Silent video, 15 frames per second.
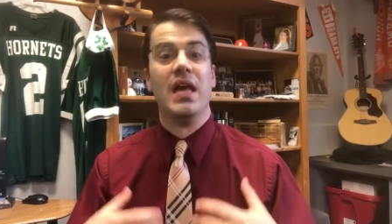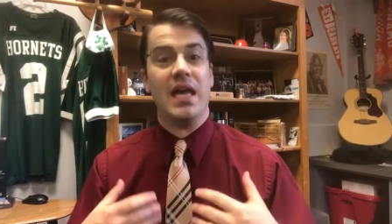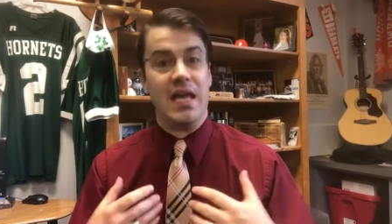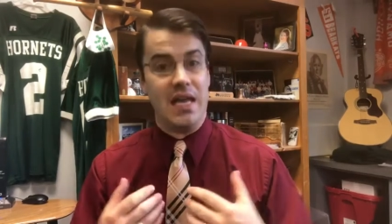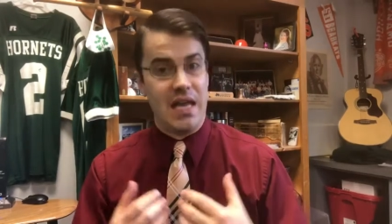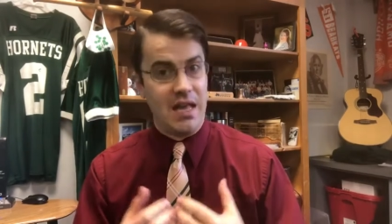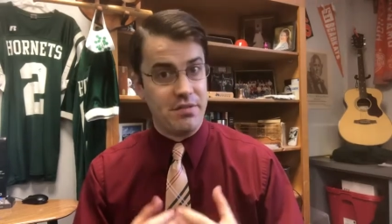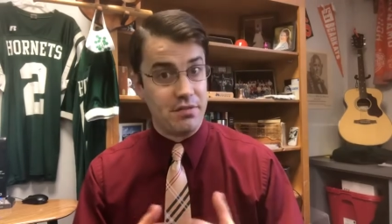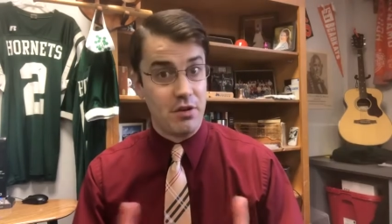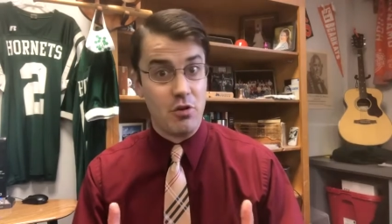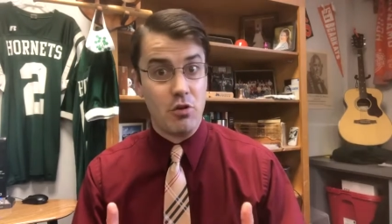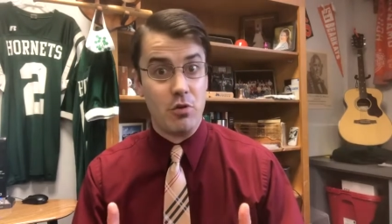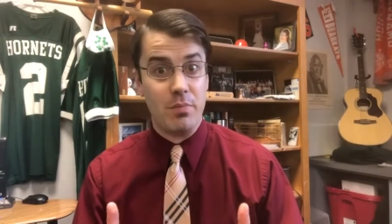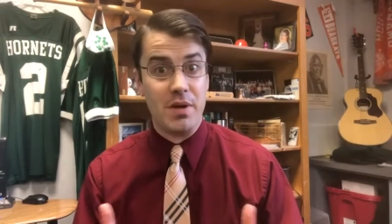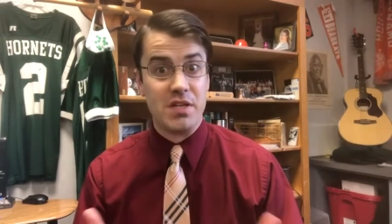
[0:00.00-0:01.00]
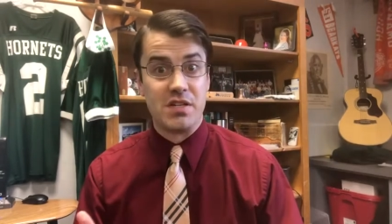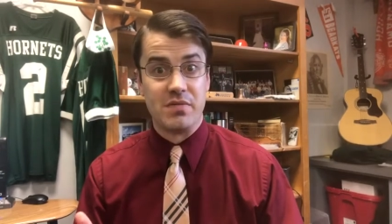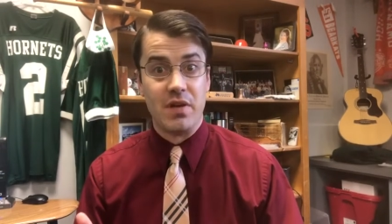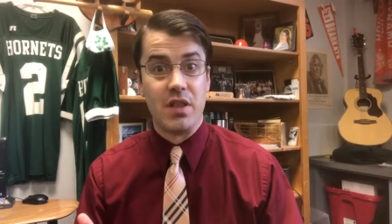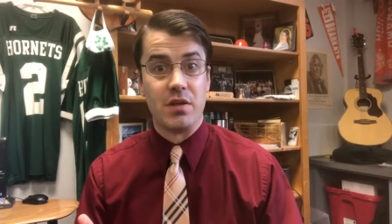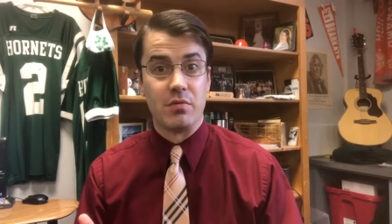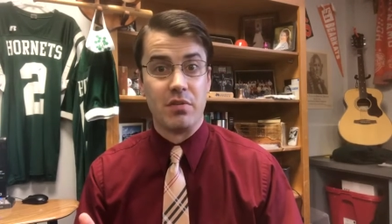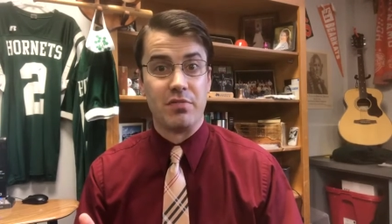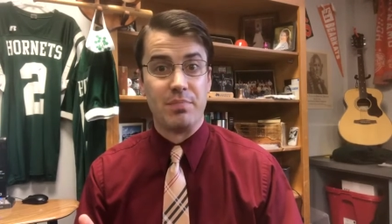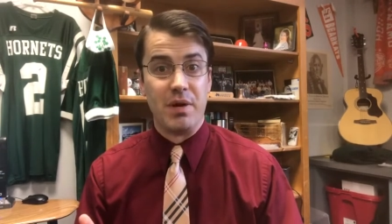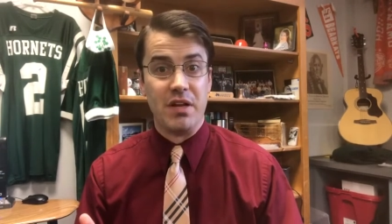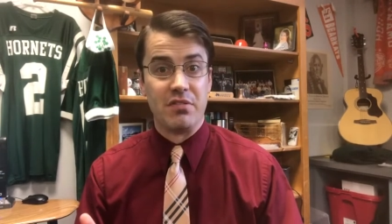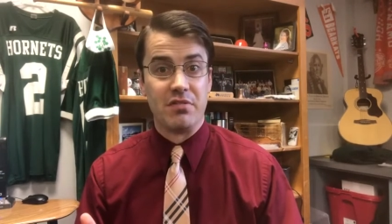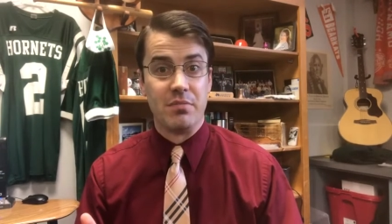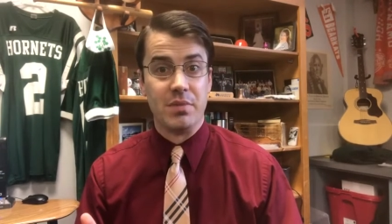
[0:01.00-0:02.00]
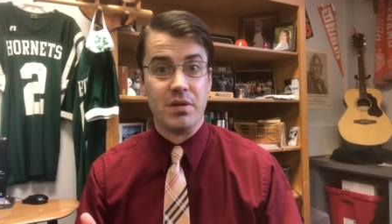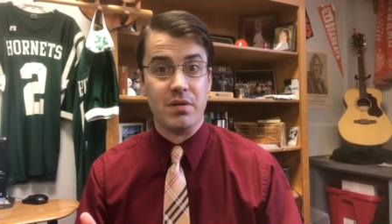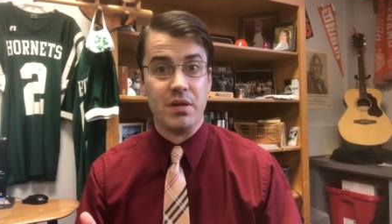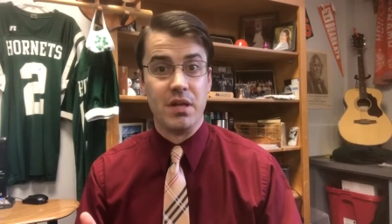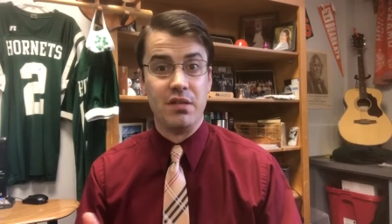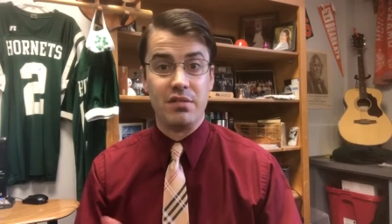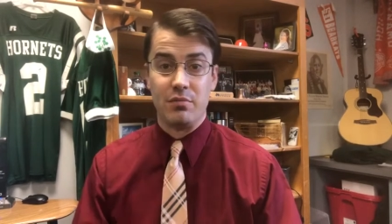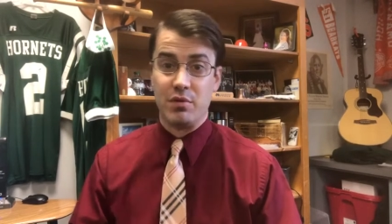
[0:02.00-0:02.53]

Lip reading: and has a whole bunch of other responsibilities.